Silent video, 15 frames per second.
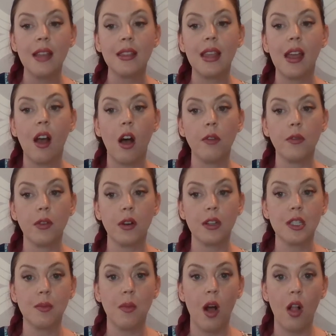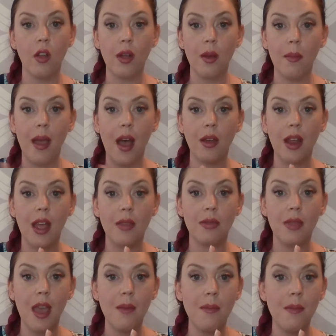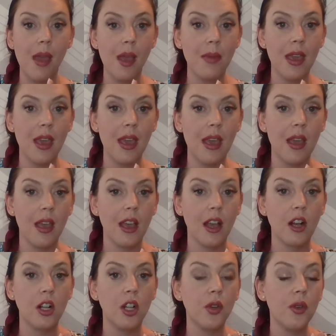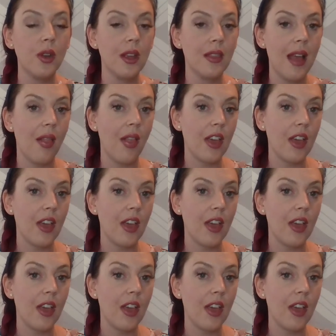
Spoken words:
They offer a smaller amount, and they may be including that.